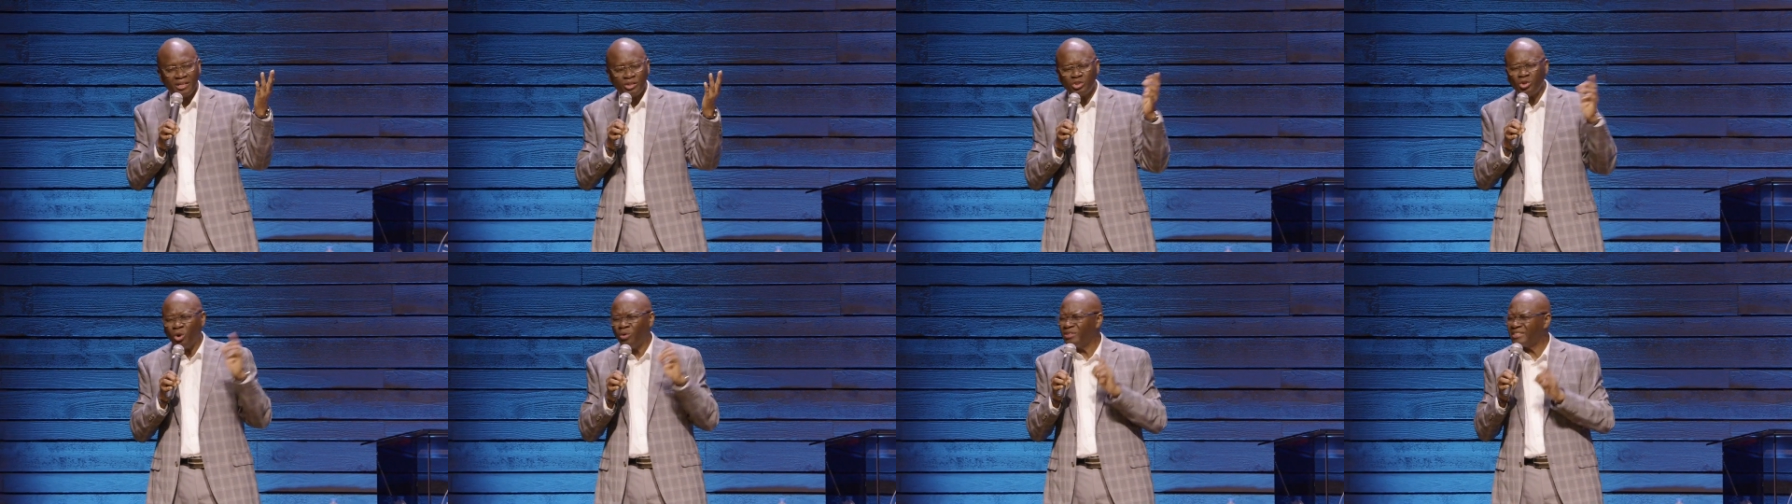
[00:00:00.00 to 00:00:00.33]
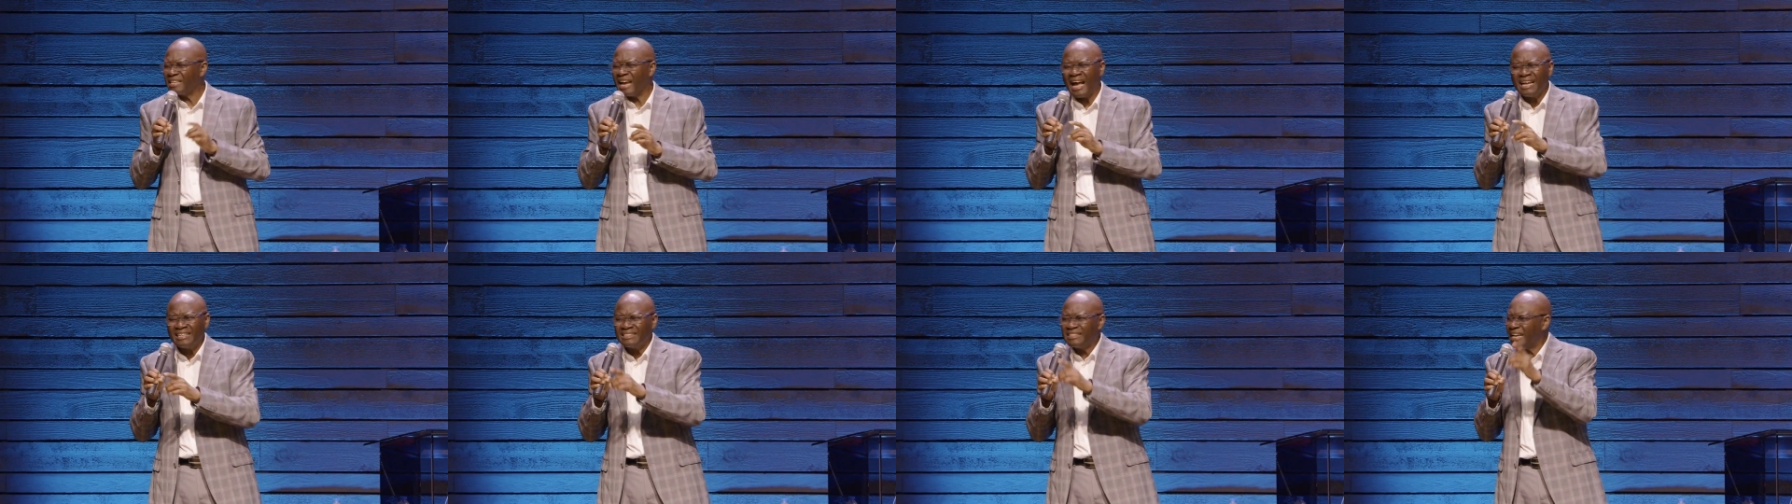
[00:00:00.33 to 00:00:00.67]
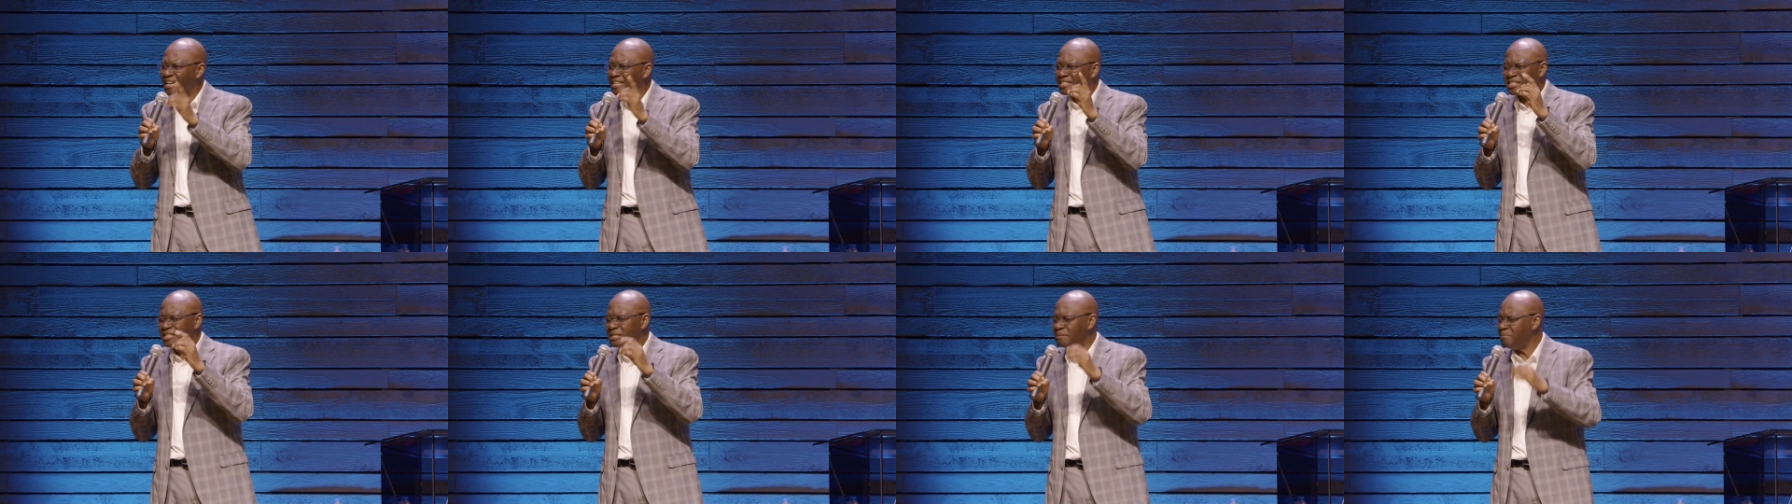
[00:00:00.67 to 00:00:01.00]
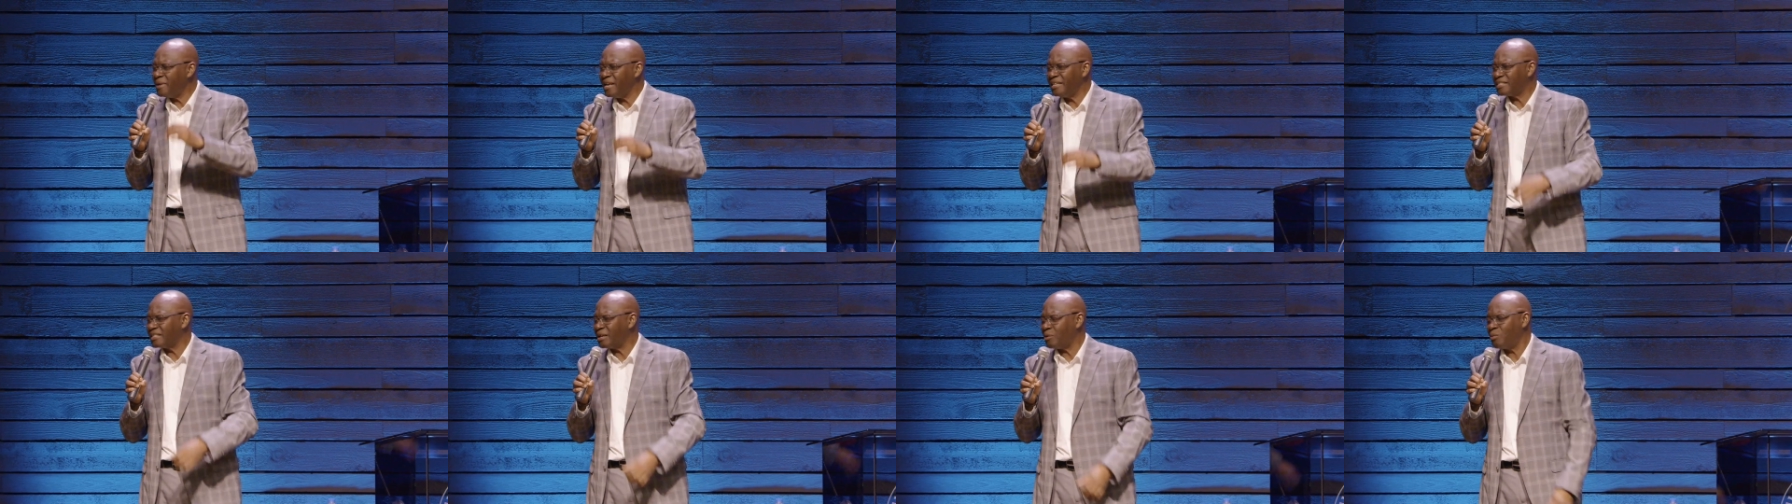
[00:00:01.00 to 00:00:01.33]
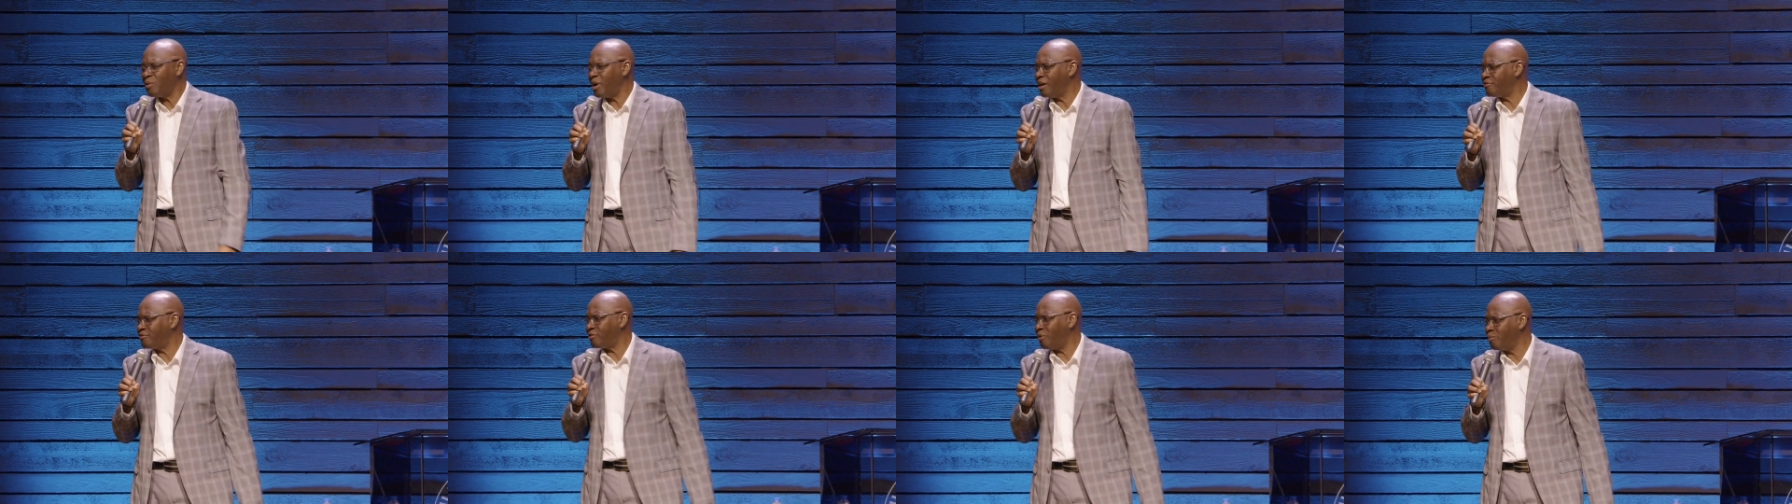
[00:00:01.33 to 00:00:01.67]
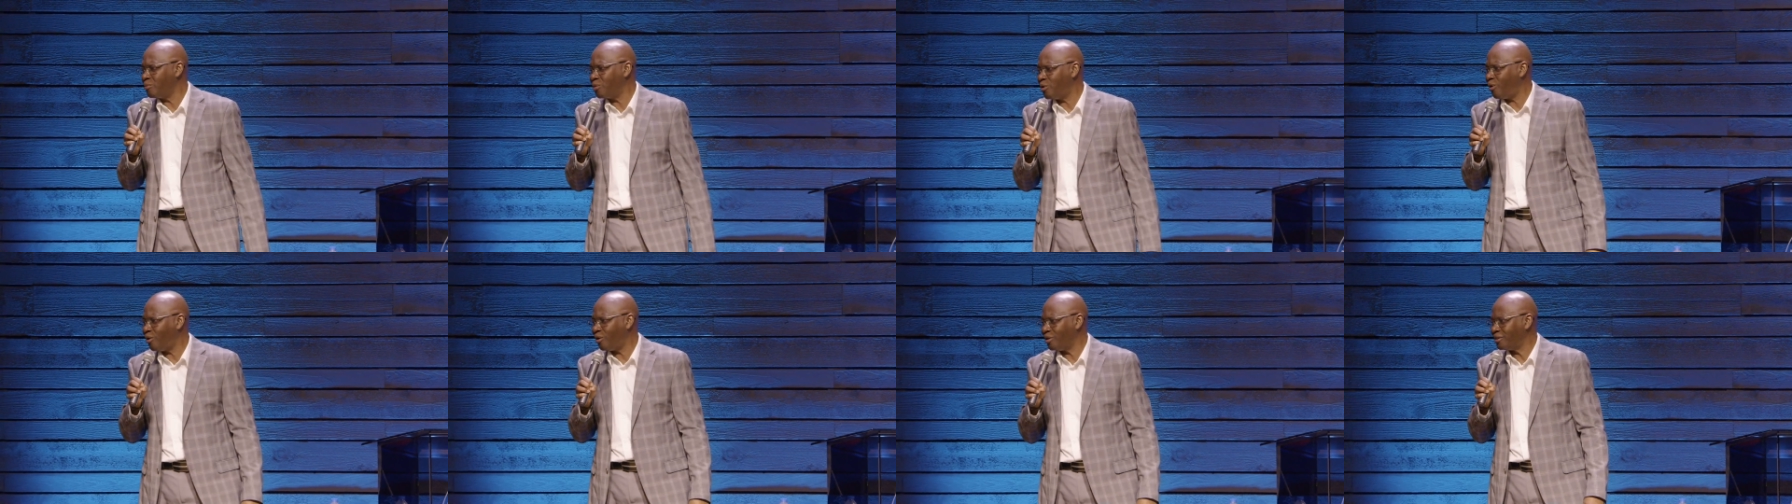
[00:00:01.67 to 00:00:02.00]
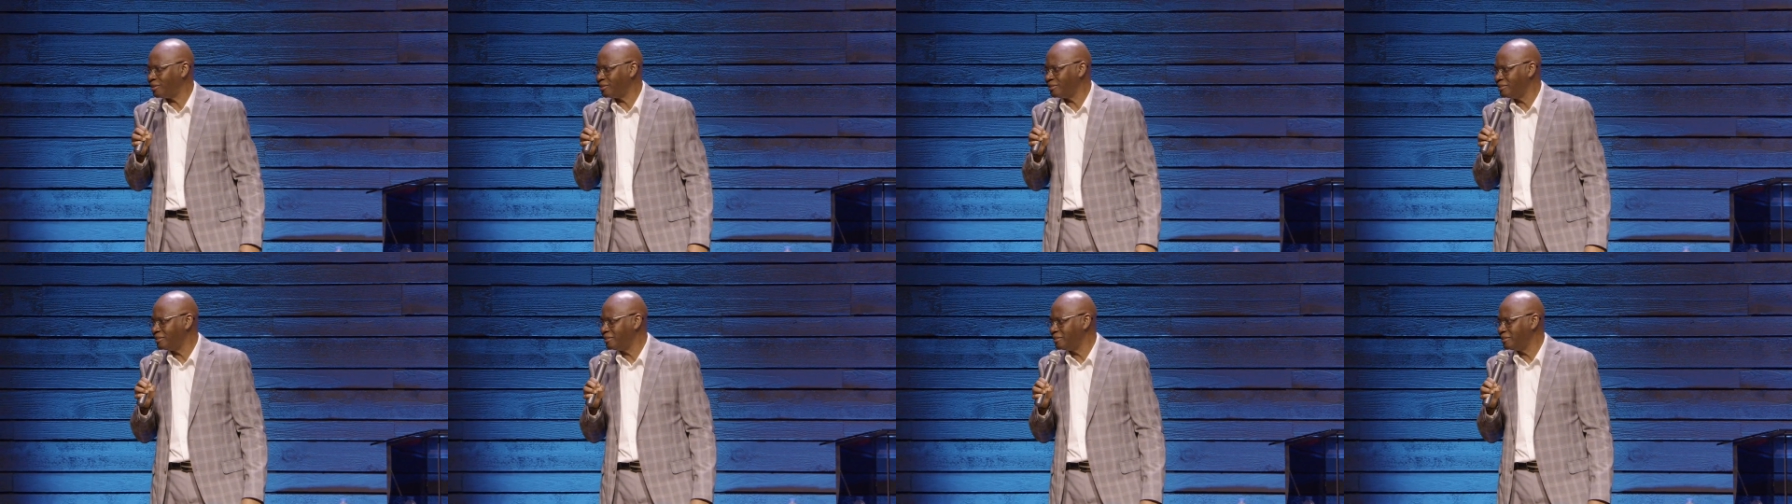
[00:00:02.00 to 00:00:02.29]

Don't underestimate a word from God.